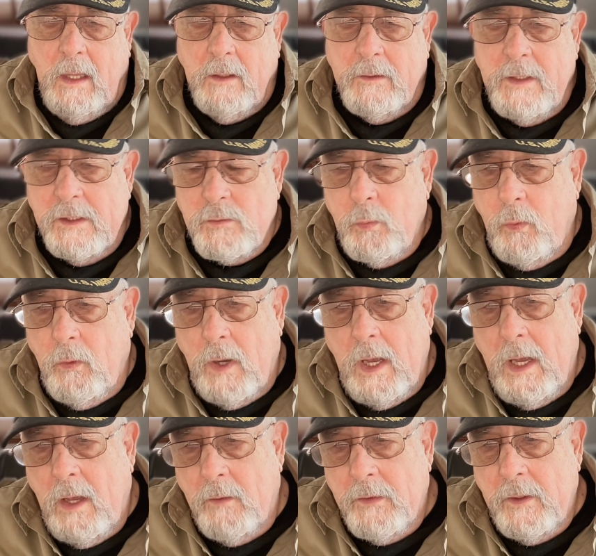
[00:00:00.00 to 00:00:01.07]
that's
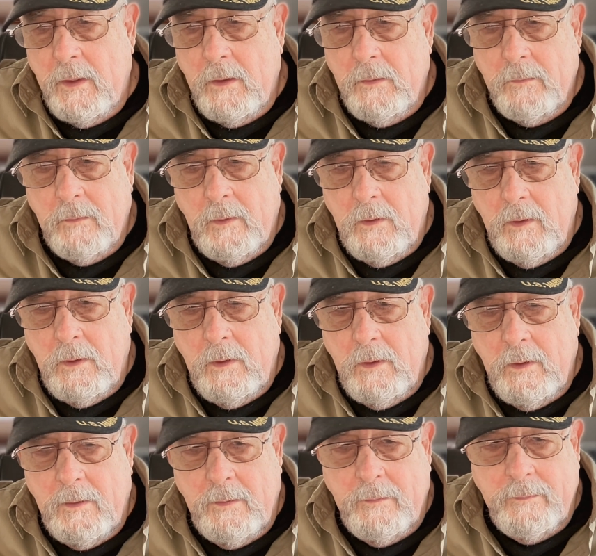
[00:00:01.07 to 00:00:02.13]
how
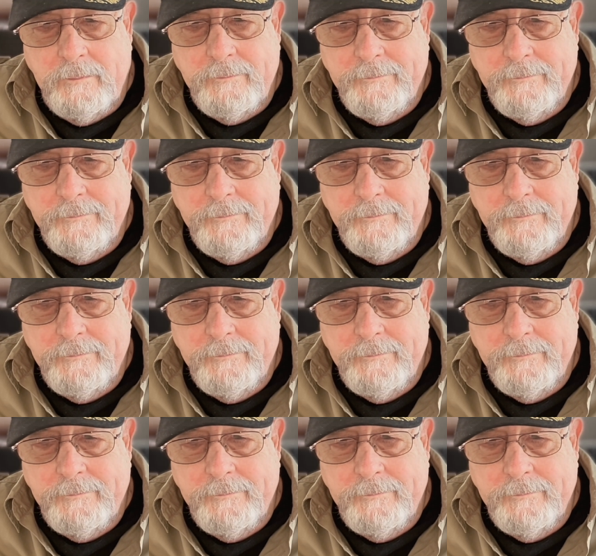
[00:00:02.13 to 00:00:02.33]
the